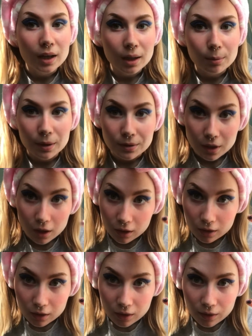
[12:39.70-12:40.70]
eyebrows are
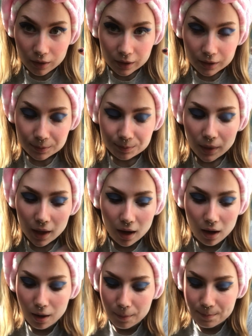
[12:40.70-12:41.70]

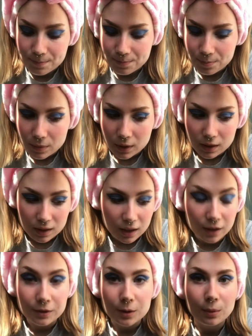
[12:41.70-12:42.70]
on.
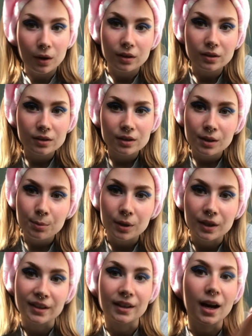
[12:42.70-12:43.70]
If you want to
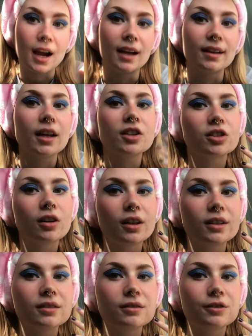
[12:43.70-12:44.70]
put an eyelash
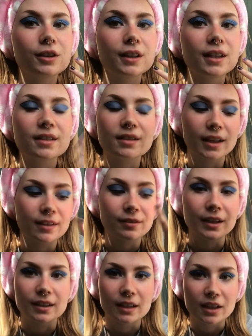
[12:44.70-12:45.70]
on for this, like
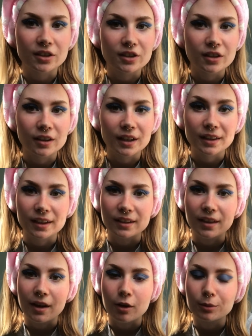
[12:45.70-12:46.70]
fake lashes on, I think
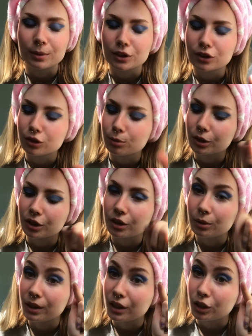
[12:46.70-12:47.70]
that that would be super
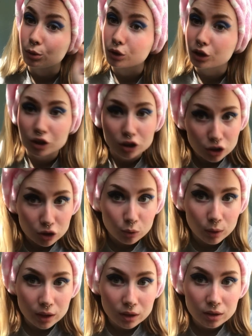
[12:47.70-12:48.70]
cute and you should do
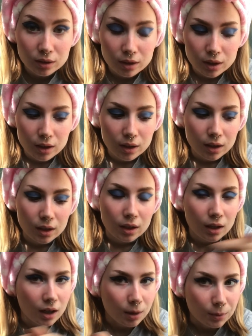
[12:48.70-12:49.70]
it.
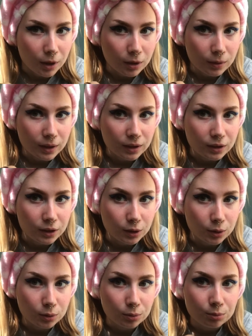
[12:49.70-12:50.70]
I'm not going
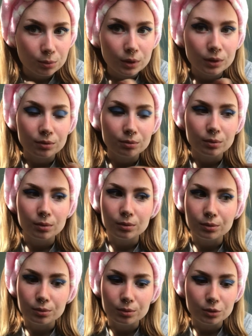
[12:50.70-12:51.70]
to,
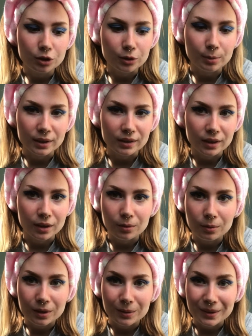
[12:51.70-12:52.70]
just because I don't
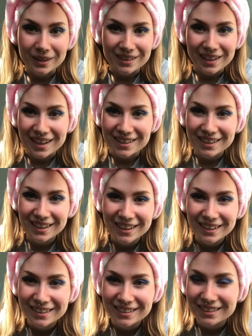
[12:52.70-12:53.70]
wanna waste
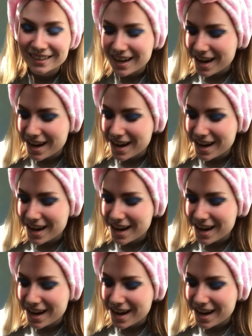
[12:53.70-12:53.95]
lashes.